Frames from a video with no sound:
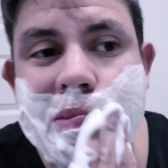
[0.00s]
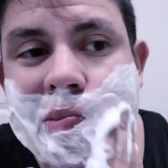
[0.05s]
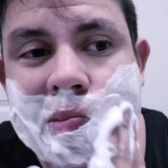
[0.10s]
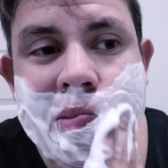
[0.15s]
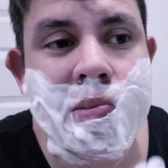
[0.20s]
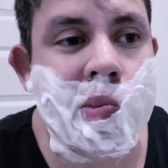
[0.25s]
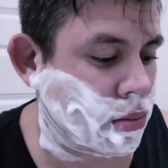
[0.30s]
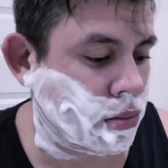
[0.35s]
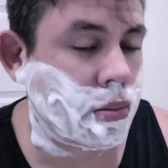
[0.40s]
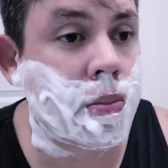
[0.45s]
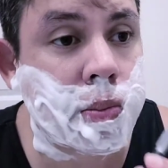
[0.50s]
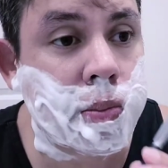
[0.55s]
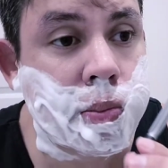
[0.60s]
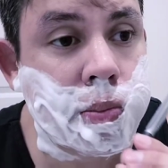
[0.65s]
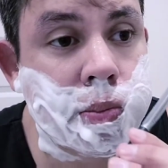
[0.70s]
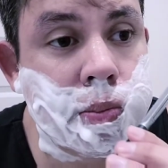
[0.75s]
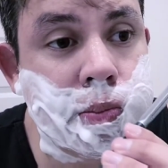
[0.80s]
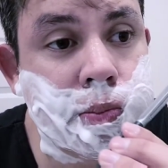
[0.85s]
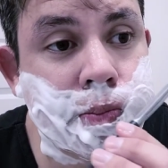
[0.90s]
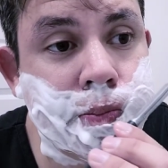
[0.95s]

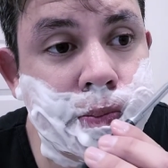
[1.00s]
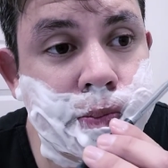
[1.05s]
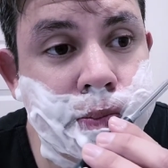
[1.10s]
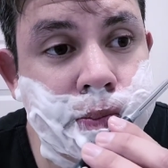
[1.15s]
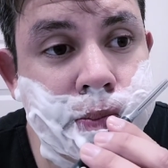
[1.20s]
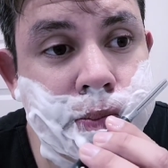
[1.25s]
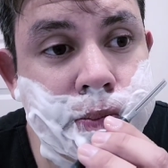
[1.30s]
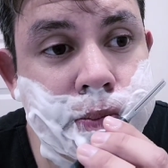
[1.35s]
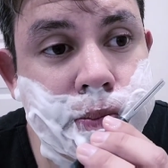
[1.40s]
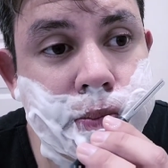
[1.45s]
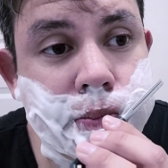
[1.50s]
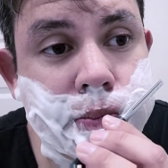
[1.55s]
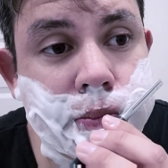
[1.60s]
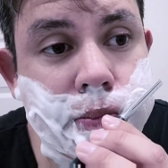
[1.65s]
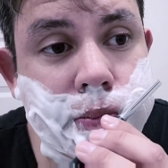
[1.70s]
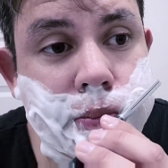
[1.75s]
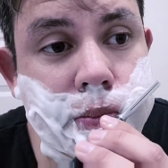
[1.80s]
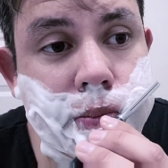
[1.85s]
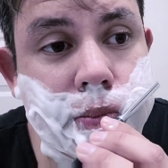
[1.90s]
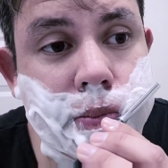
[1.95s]

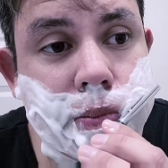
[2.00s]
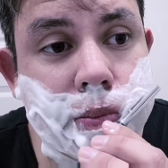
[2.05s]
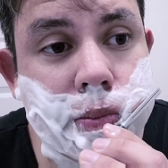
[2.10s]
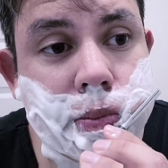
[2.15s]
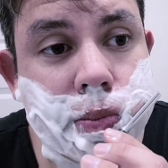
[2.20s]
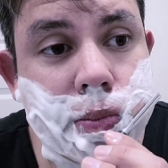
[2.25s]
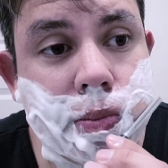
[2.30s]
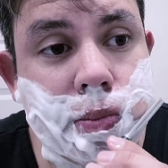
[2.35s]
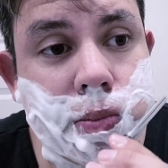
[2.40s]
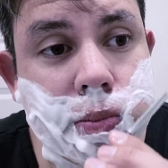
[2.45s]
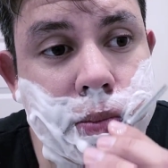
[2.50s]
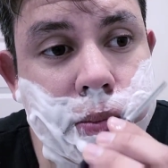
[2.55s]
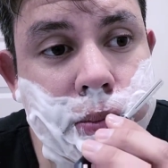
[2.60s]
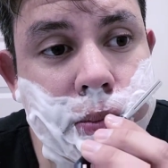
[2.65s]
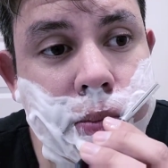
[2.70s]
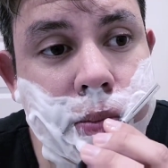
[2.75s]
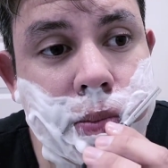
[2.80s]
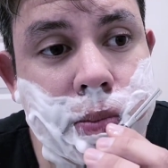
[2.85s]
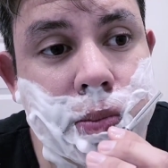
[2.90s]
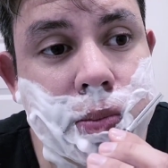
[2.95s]

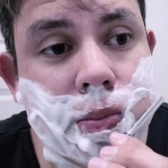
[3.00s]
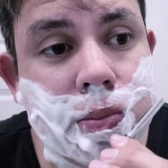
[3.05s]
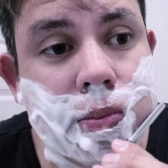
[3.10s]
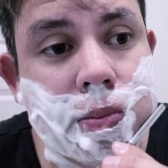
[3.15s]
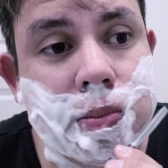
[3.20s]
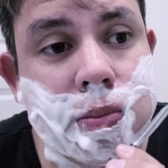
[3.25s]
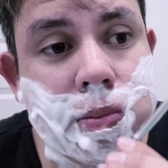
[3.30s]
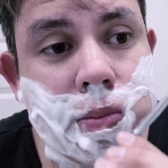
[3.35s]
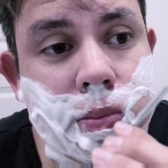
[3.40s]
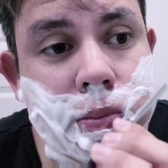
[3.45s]
(silence)